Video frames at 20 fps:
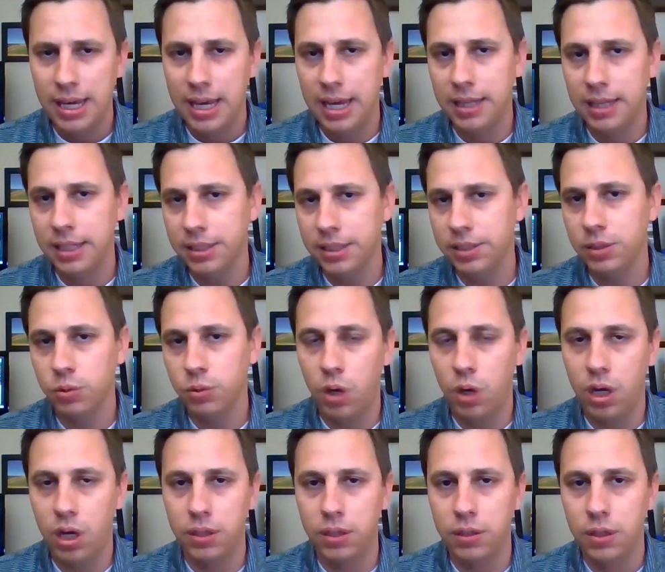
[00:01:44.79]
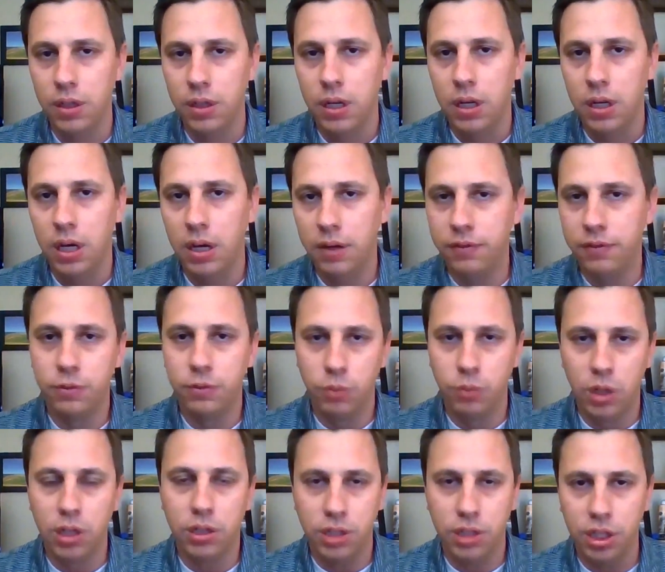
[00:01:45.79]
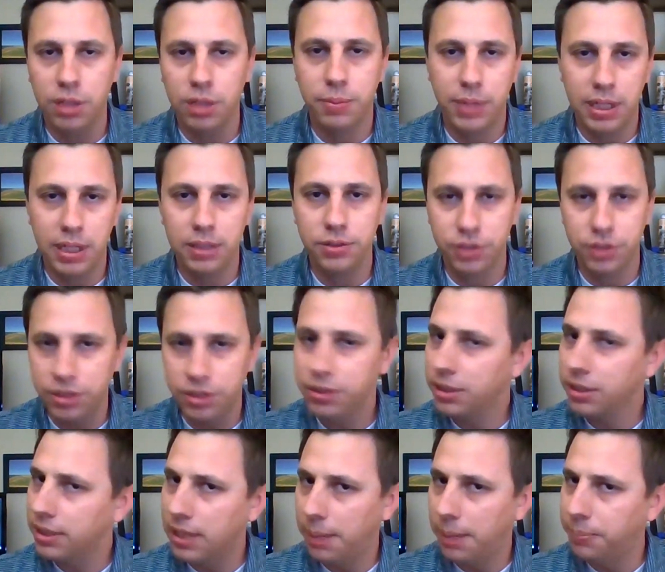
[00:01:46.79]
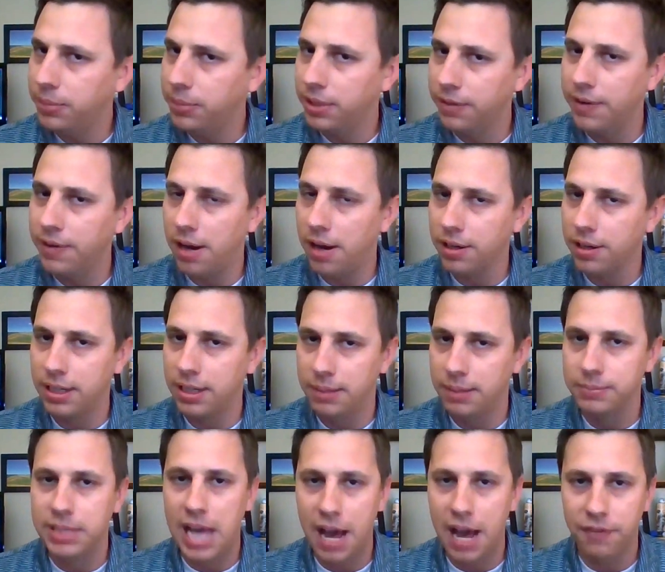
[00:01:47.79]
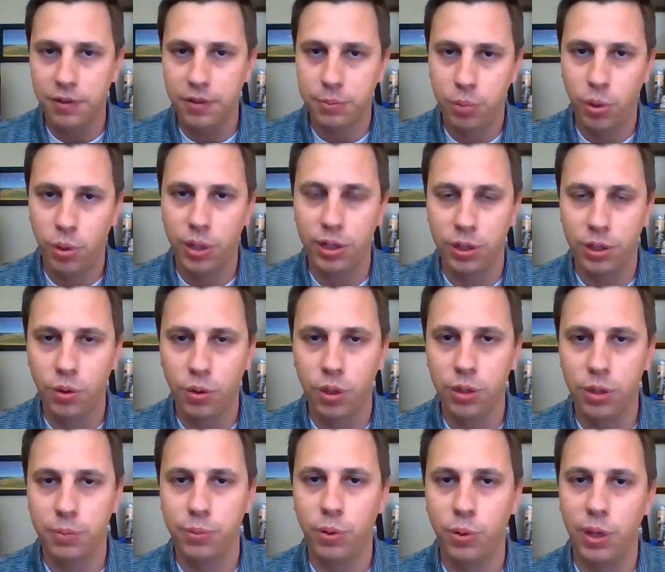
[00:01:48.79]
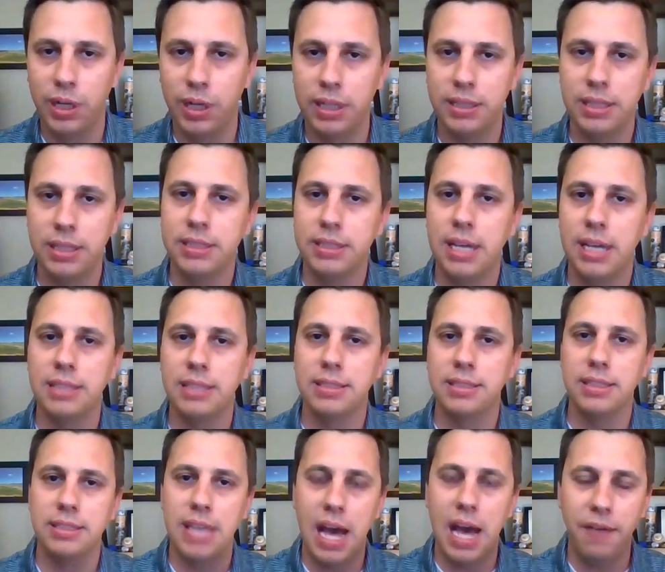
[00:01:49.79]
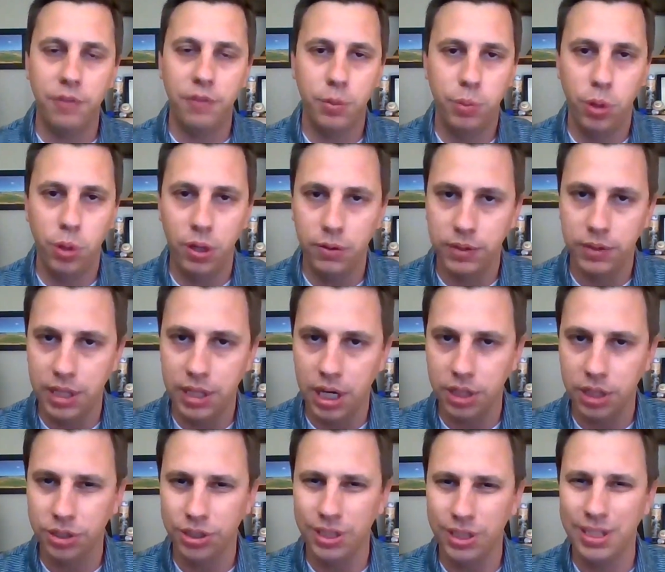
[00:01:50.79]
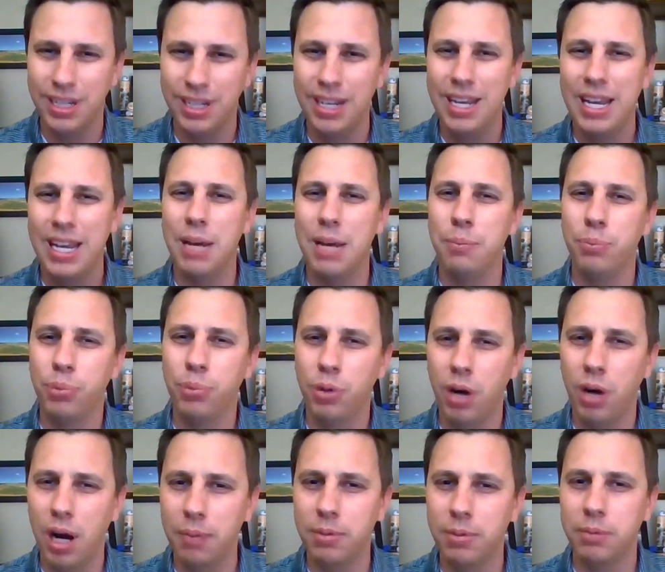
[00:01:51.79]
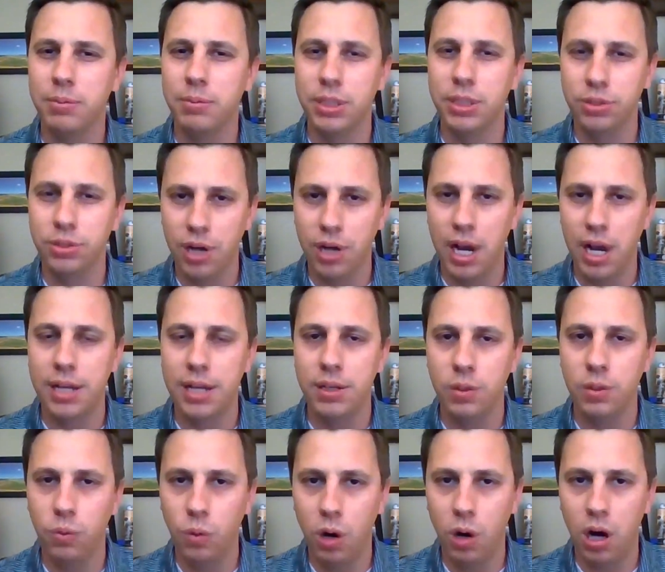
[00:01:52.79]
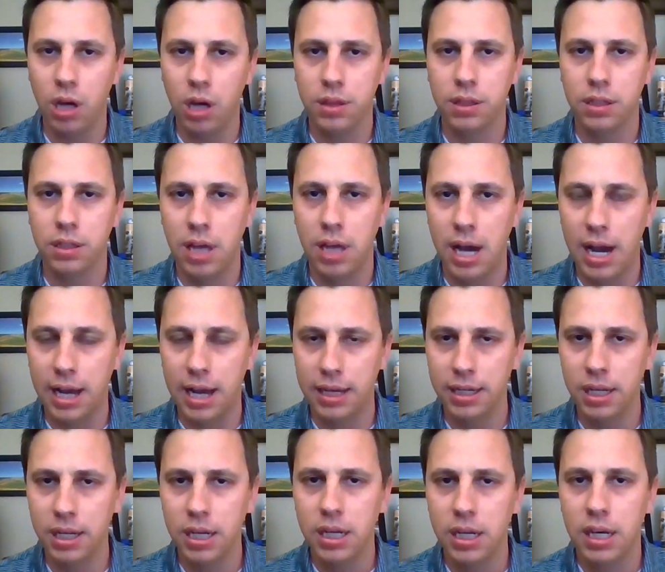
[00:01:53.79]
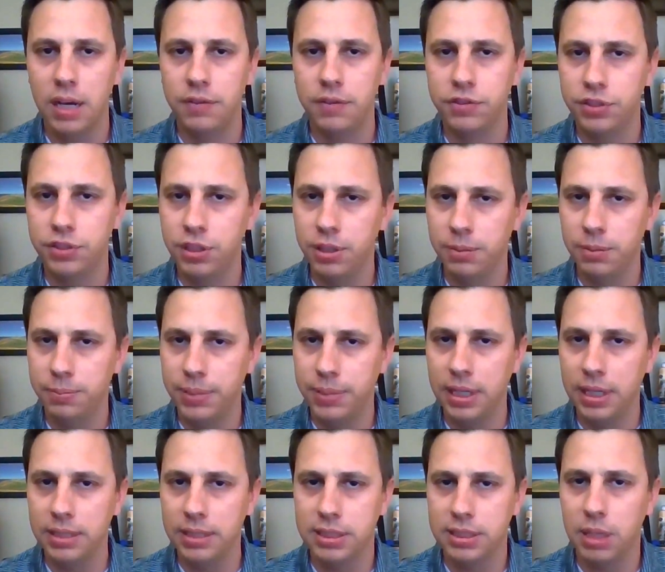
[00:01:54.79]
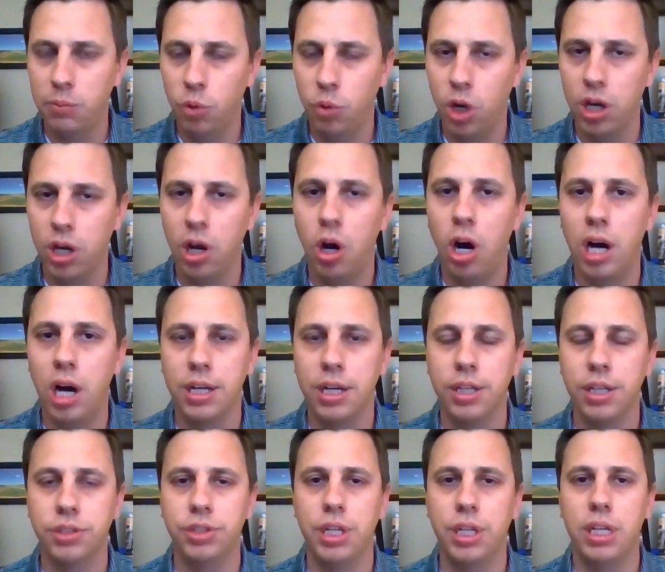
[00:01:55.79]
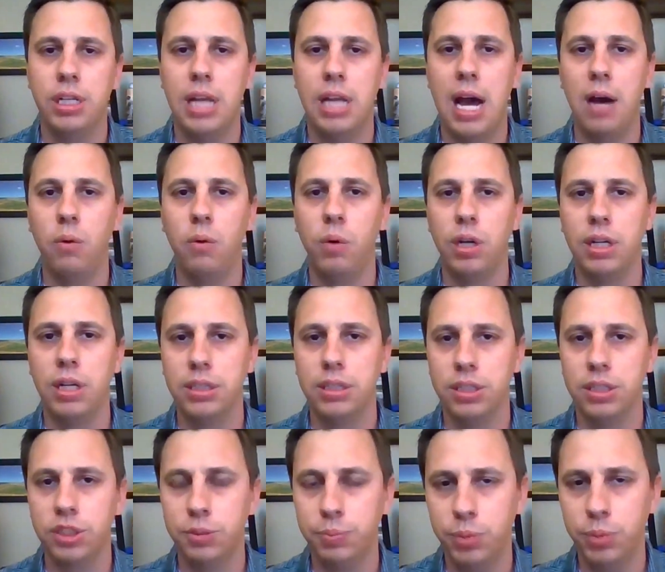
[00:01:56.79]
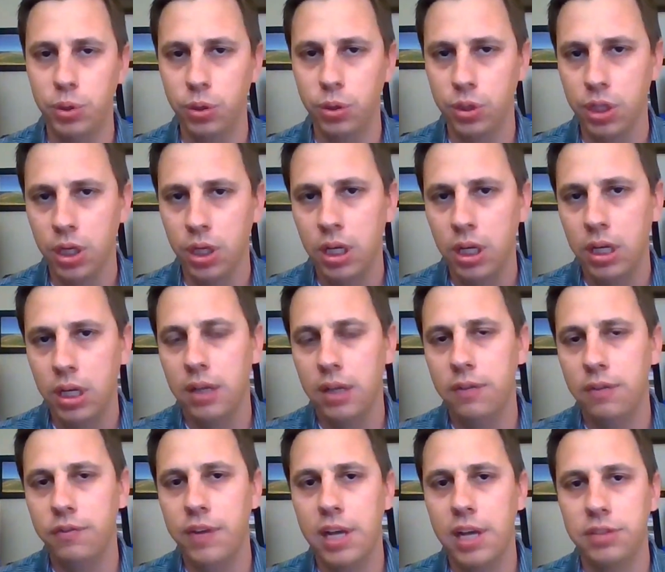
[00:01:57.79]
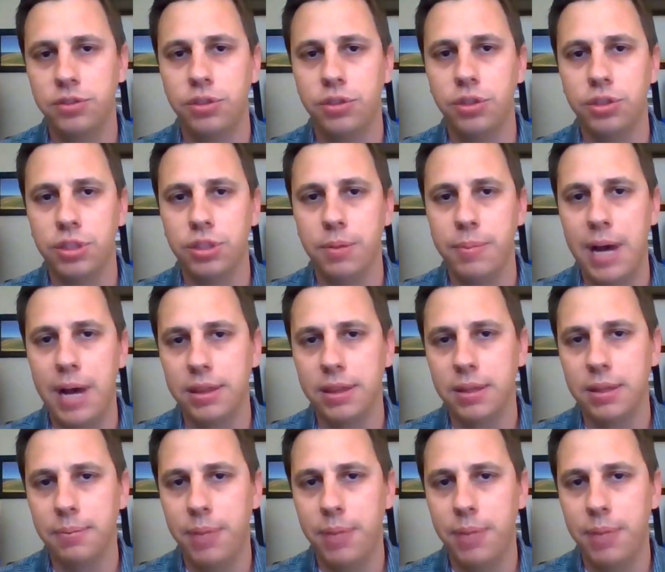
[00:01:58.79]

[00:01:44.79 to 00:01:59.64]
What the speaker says: And this is one of what could have been just a couple of outcomes, half a point or quarter point. In this case, it's half a point reduction and probably trying to walk the line of still being somewhat hawkish and not wanting to spook investors about the